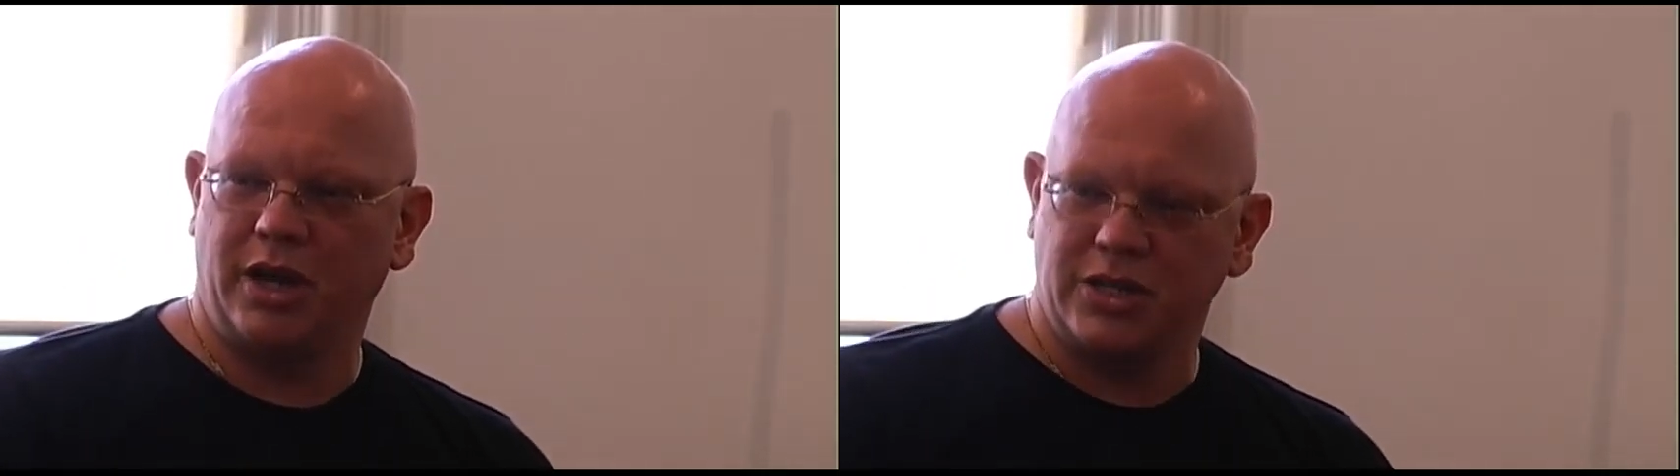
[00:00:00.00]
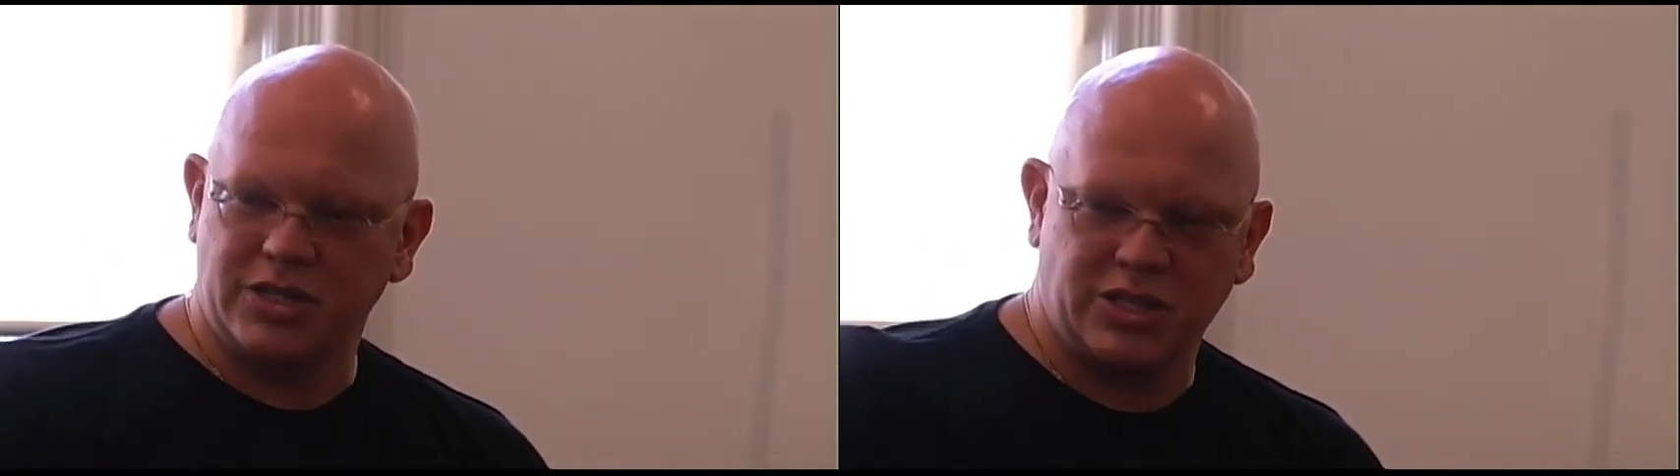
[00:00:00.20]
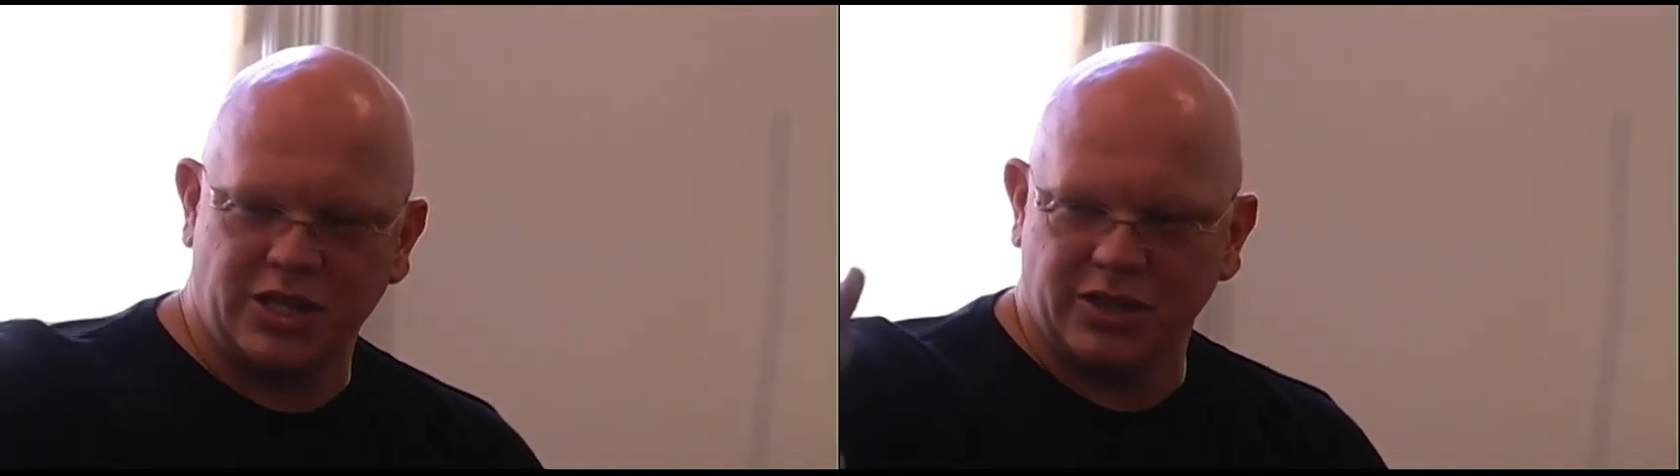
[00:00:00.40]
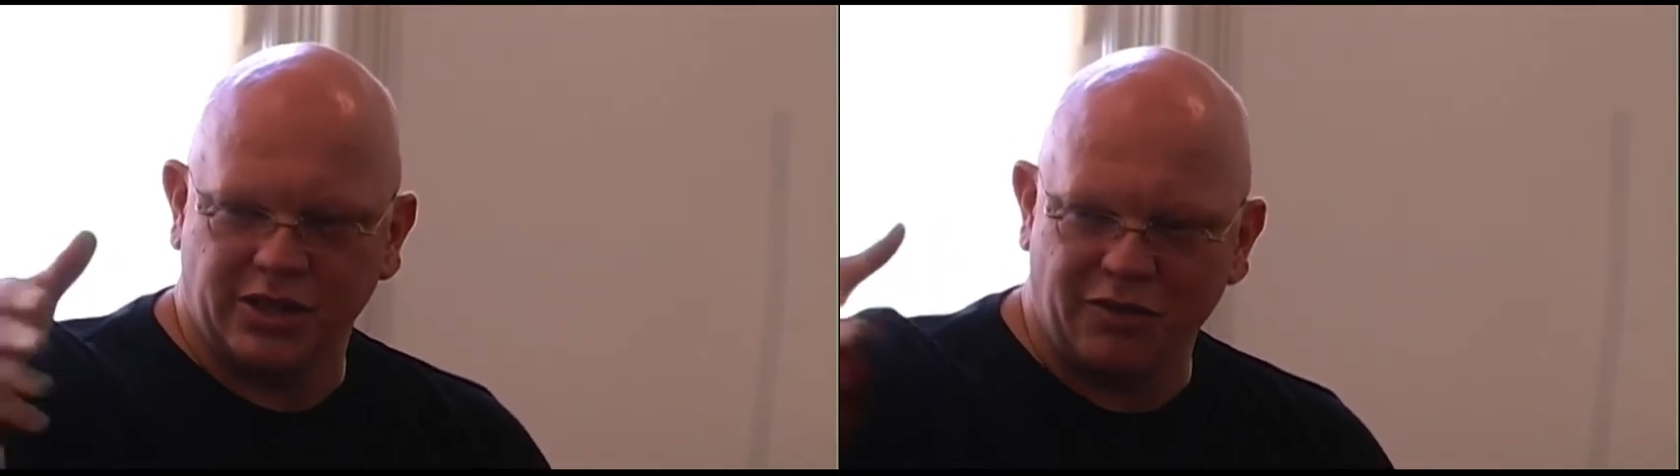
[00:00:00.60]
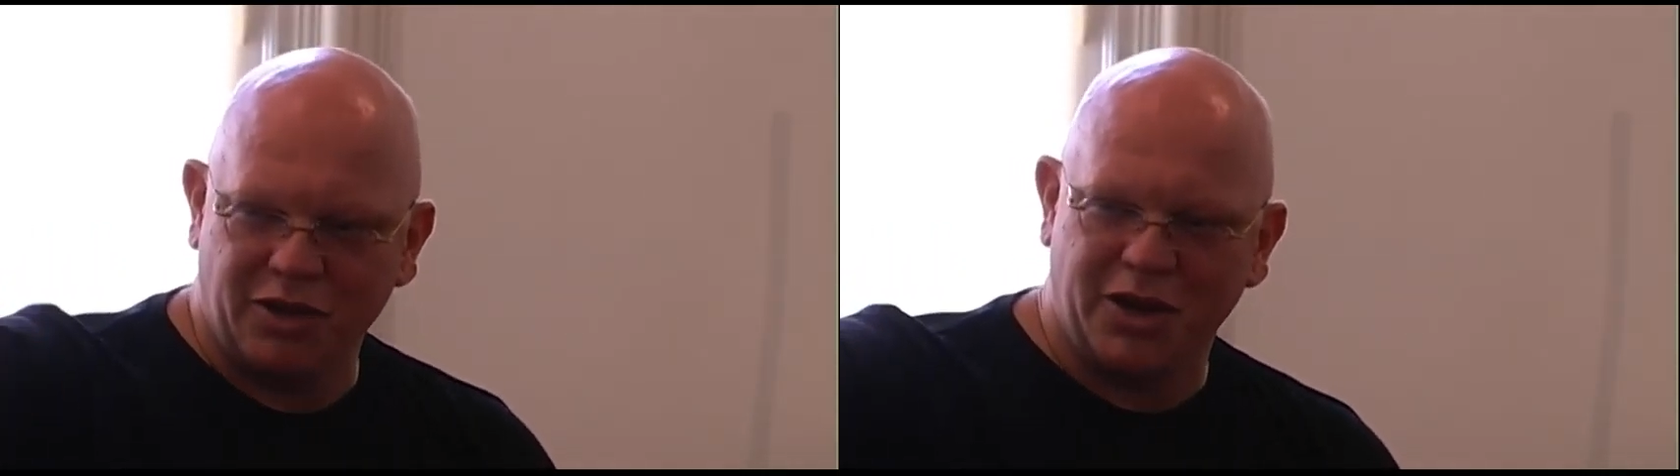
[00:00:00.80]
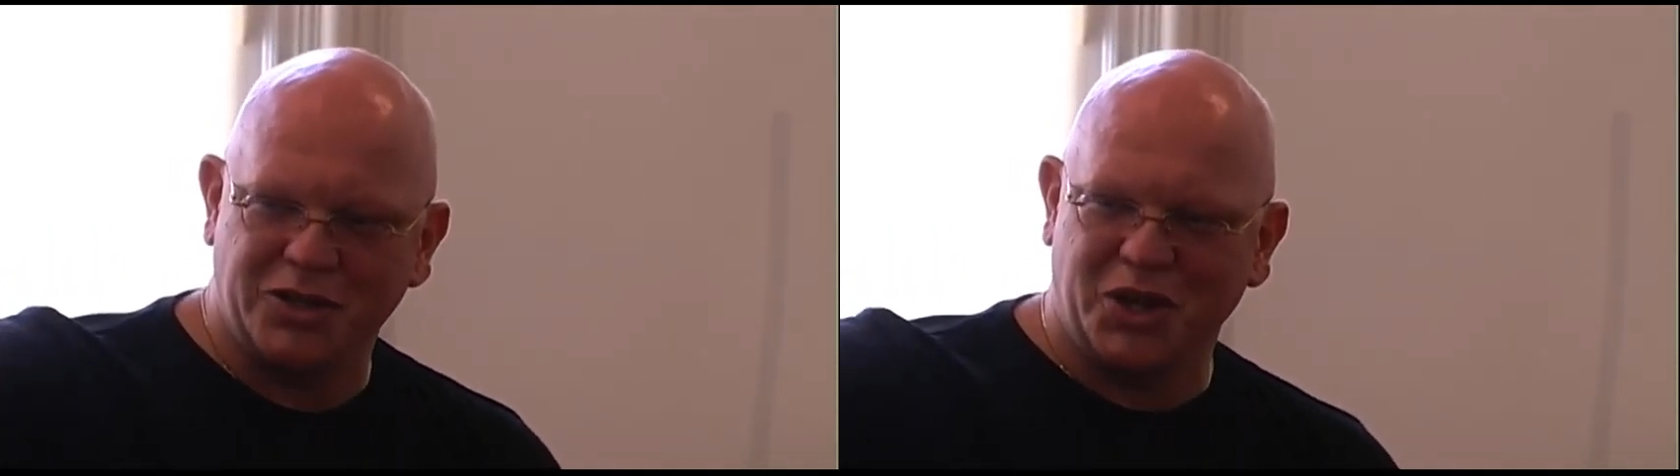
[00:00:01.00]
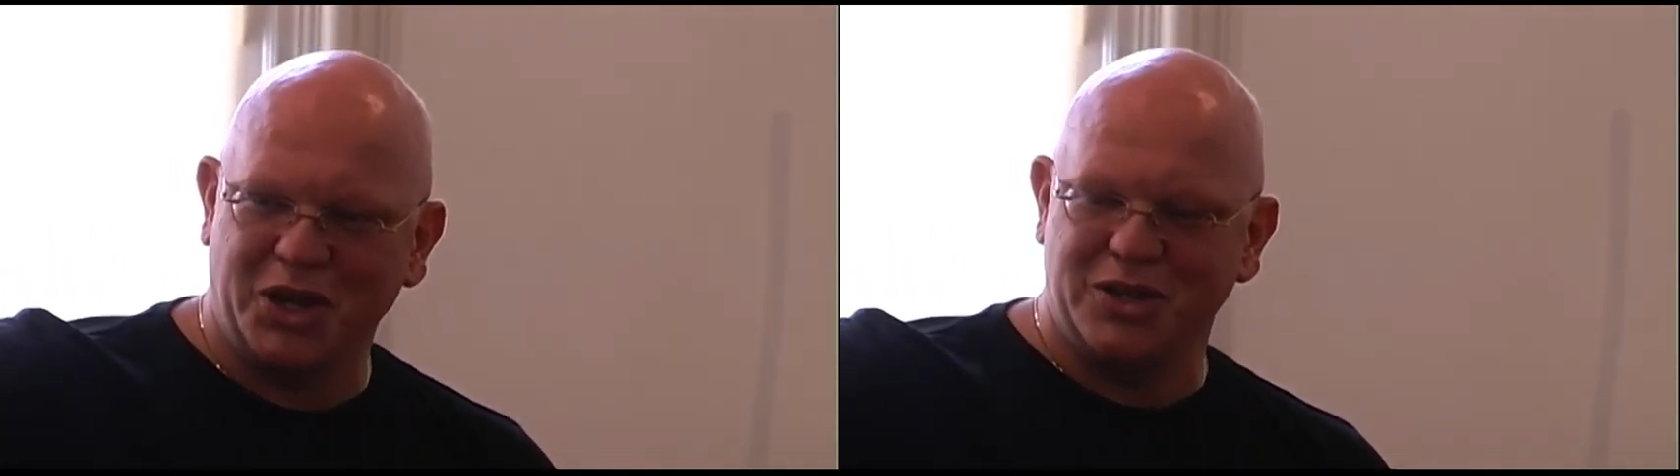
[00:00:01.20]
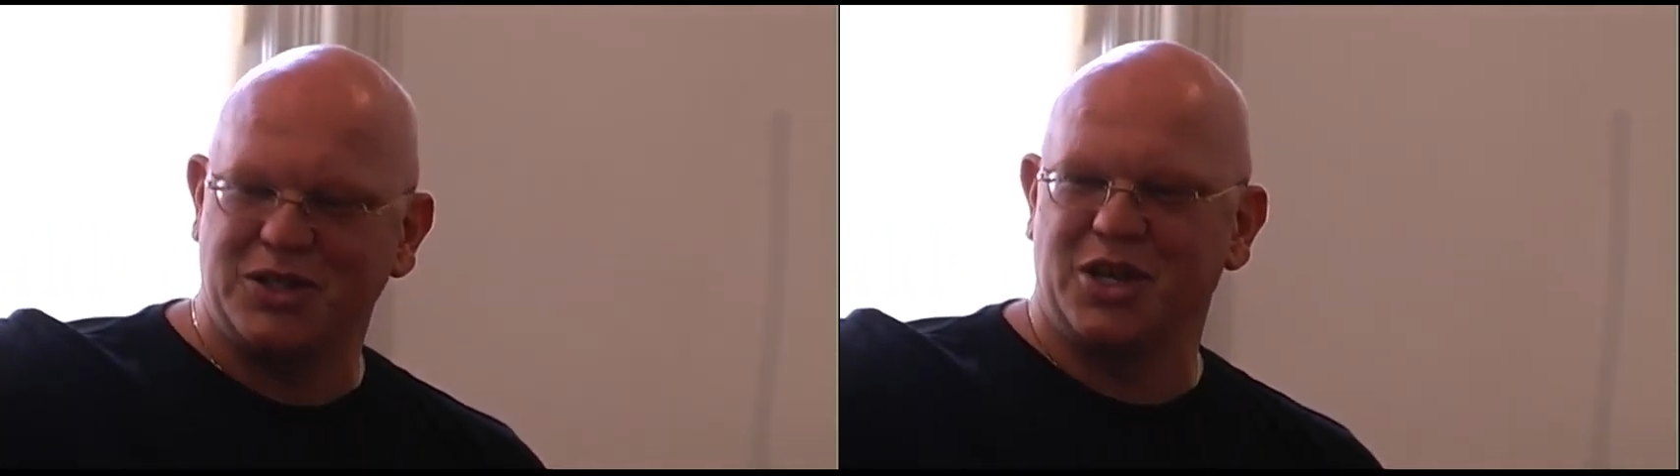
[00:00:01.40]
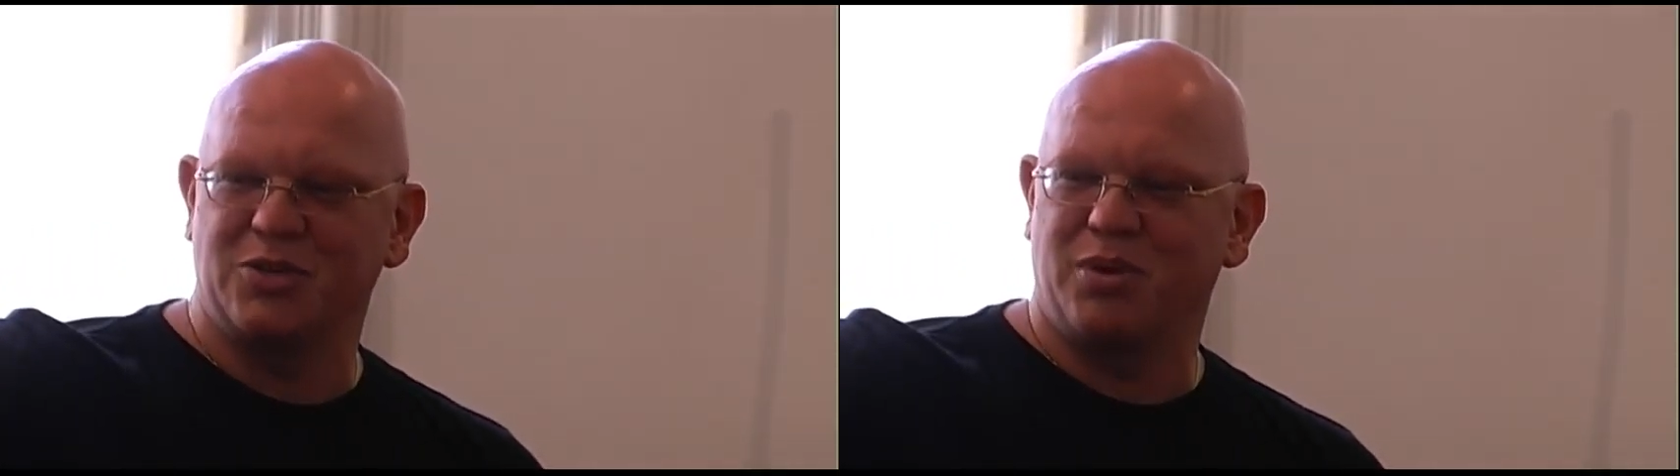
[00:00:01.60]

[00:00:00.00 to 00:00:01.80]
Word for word: I just see that they've got a tightness and